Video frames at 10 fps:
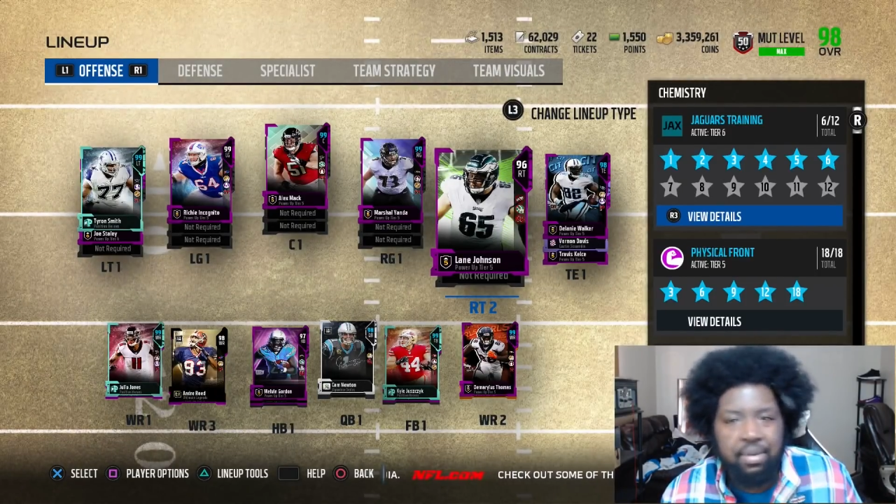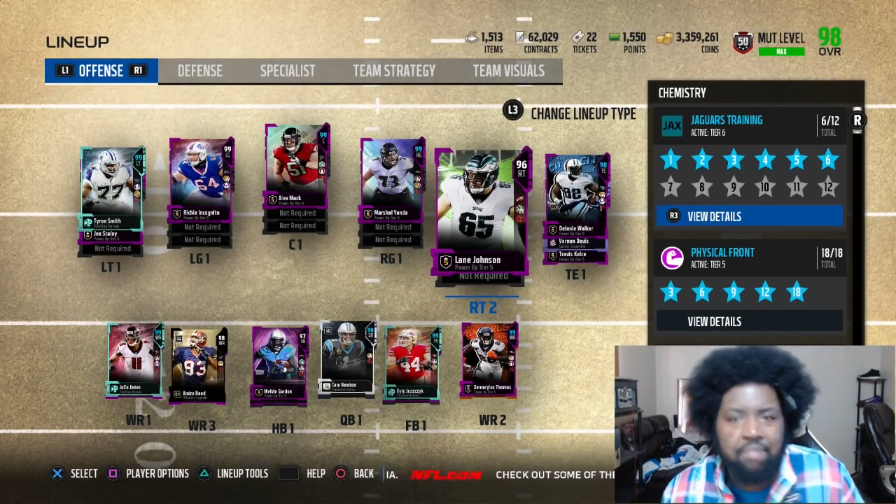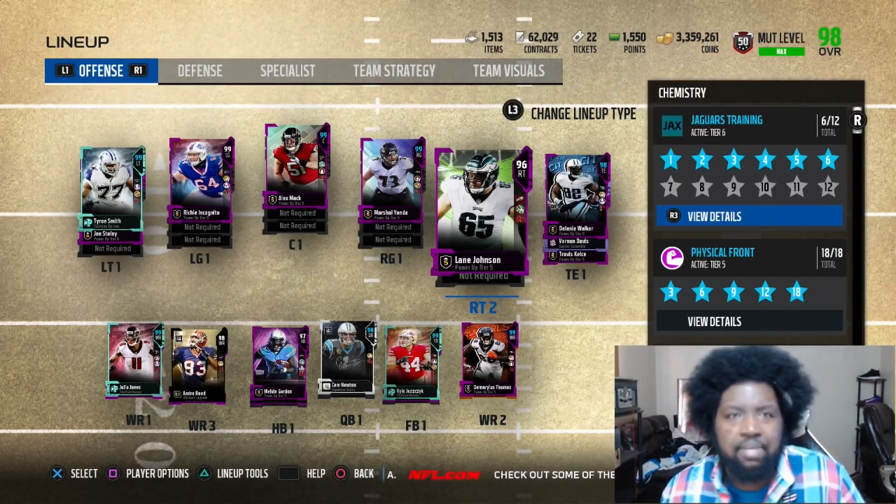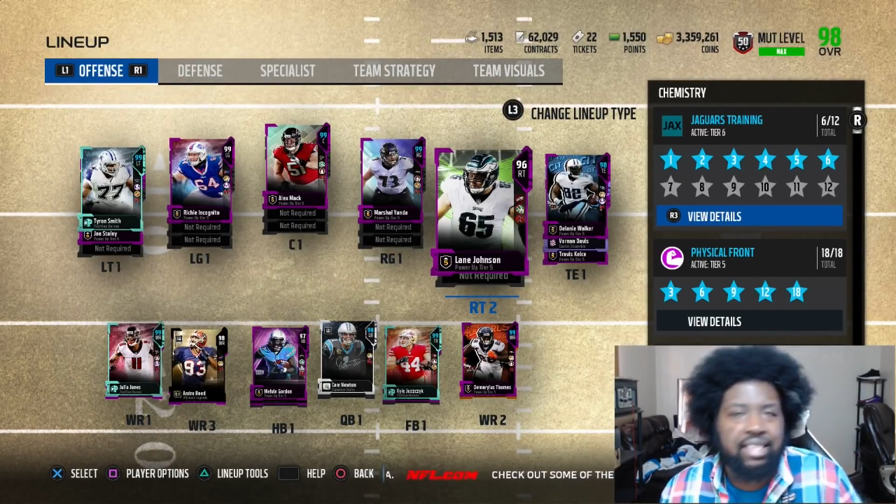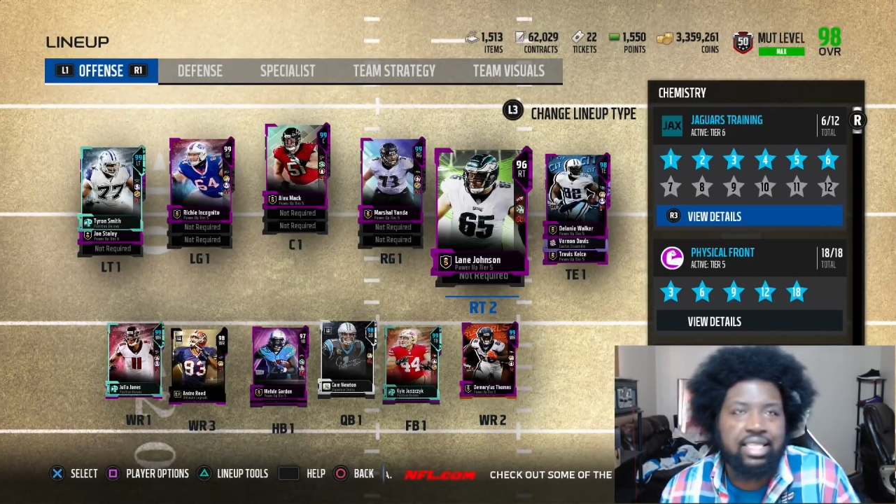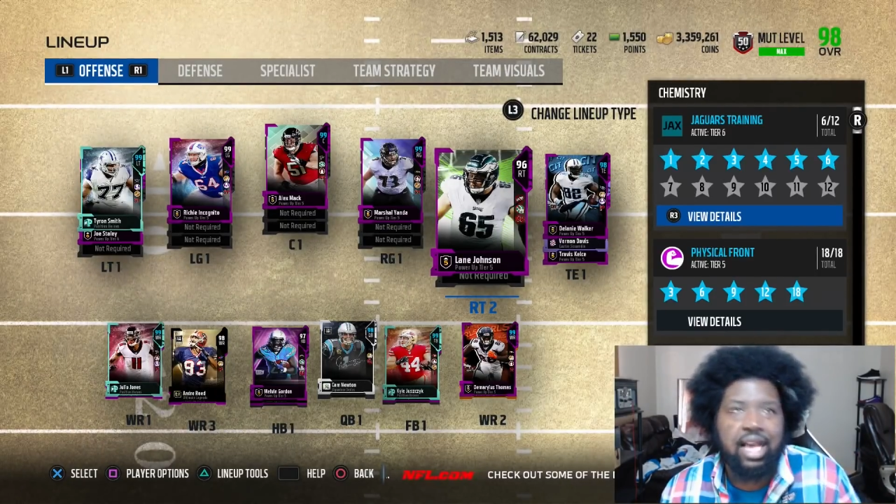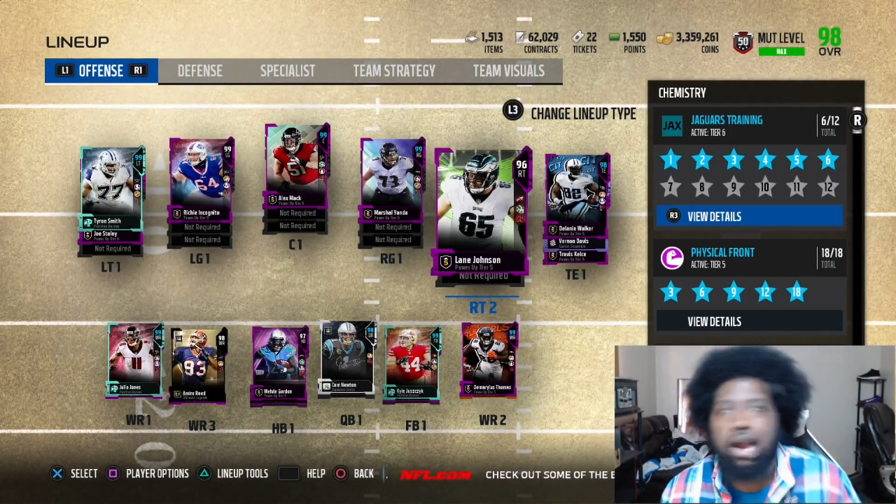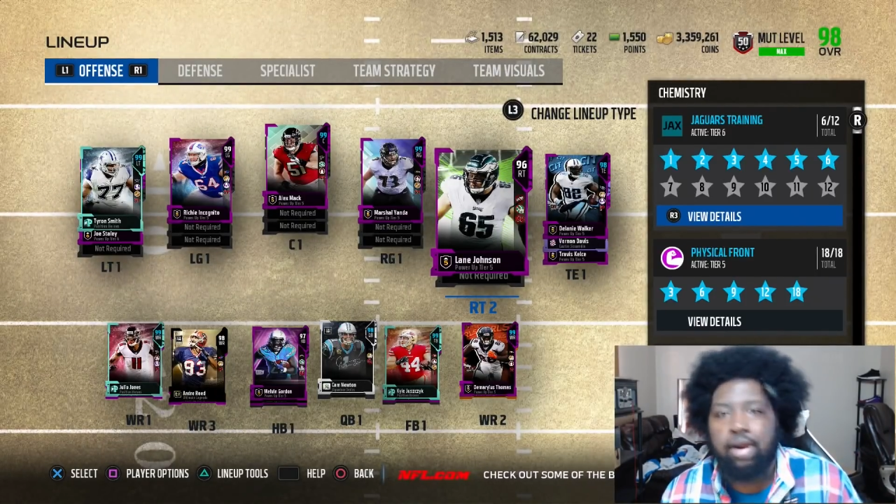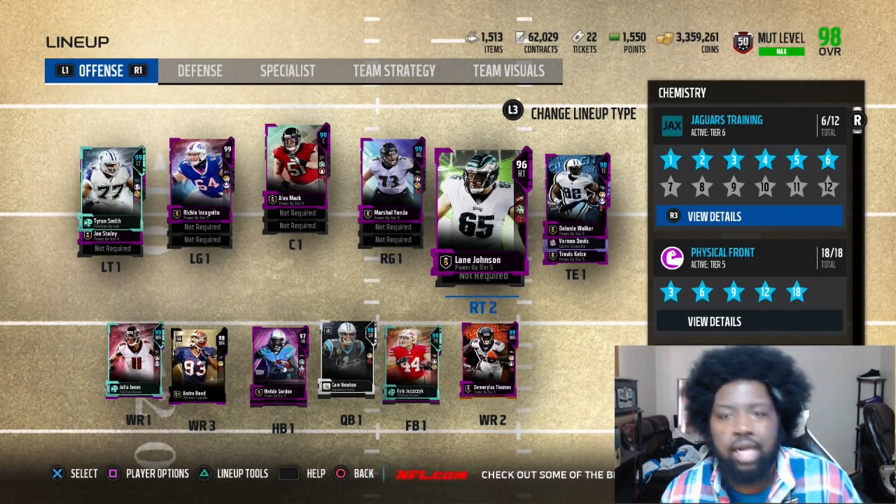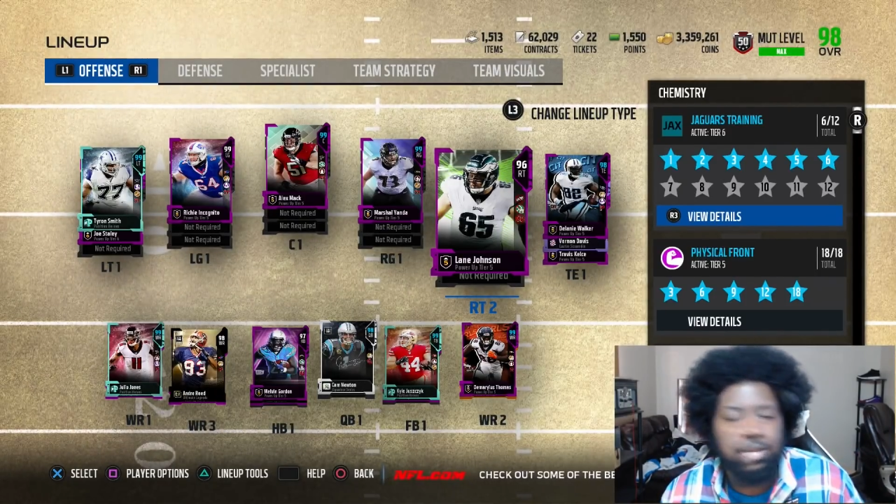maybe the best
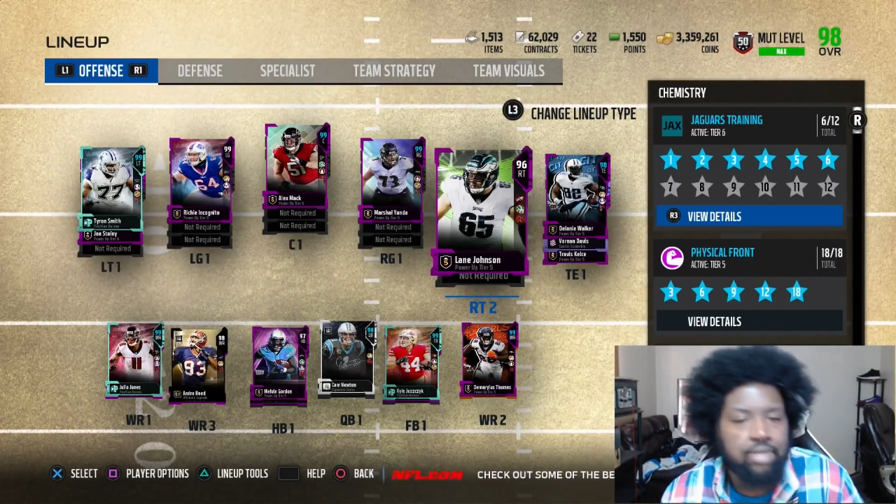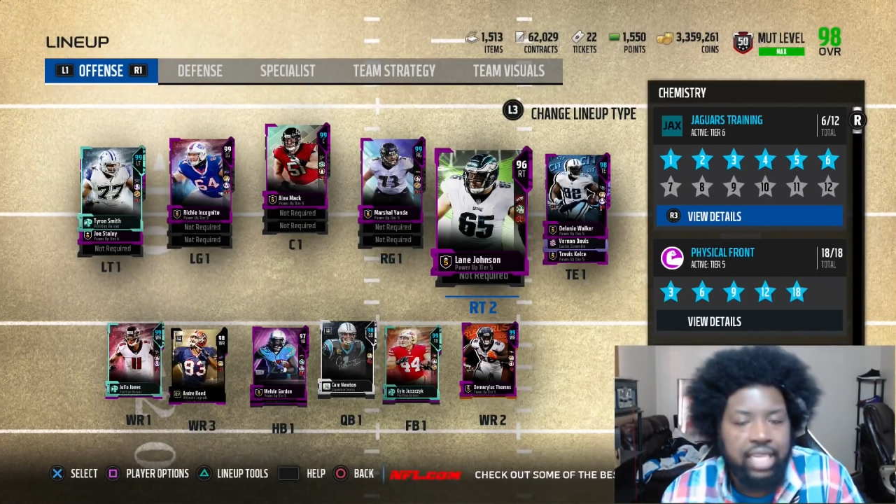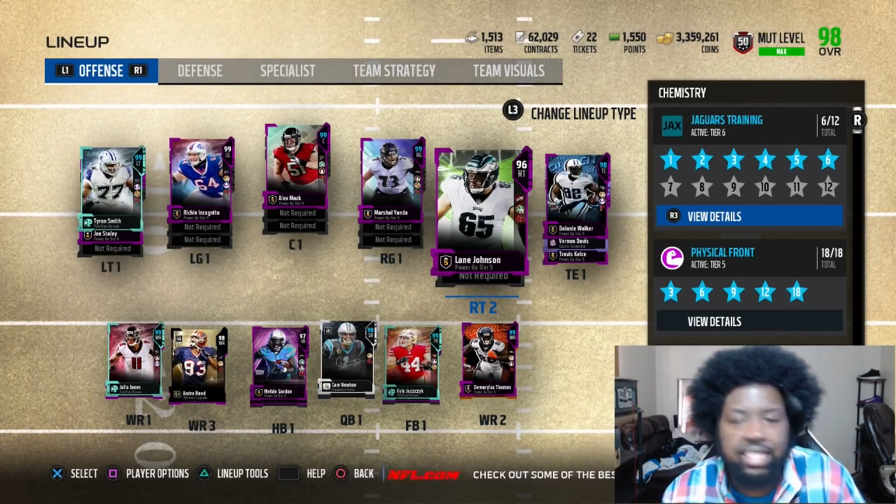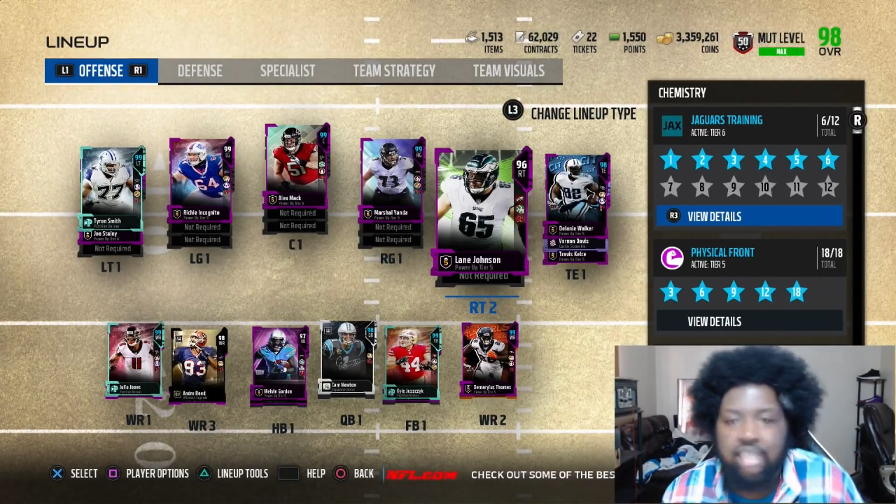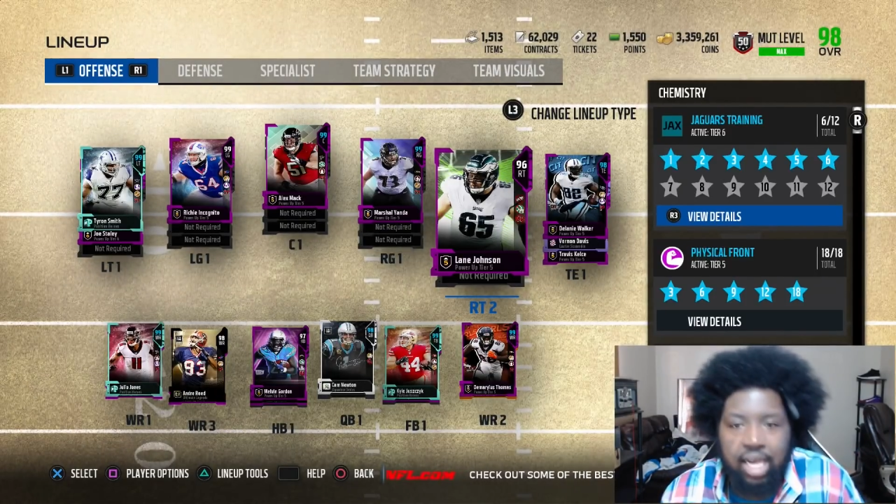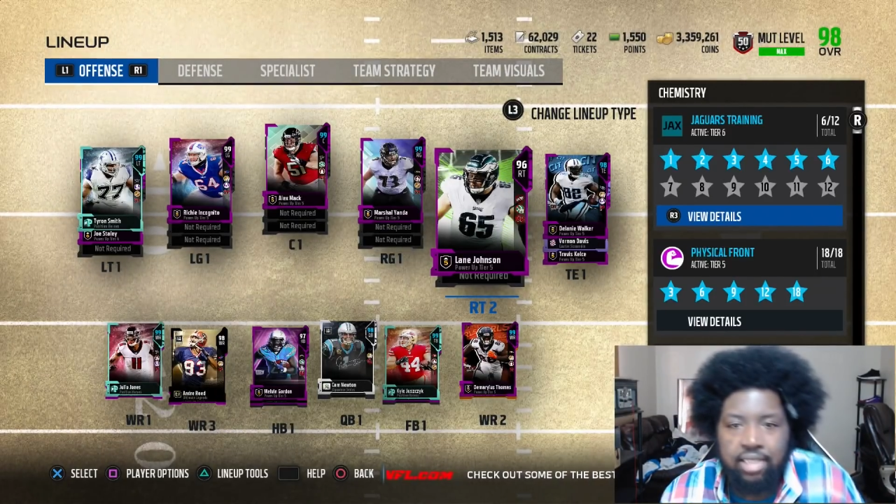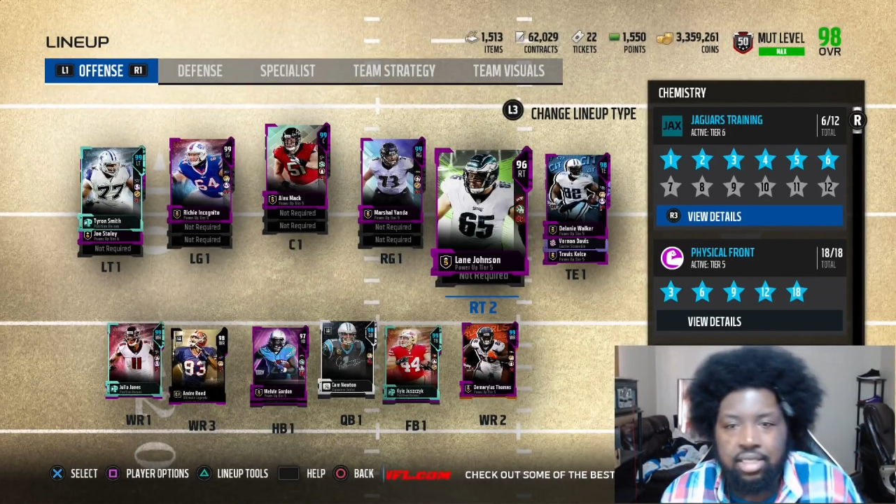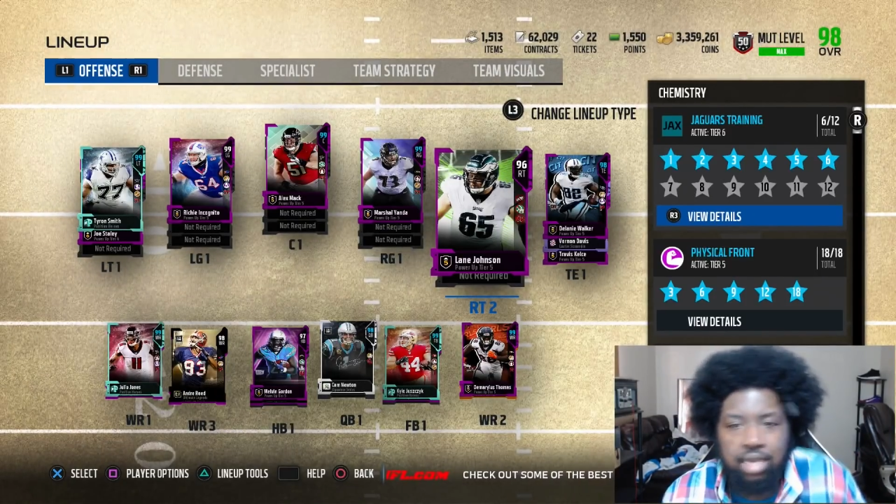tackle in the league, was Lane Johnson.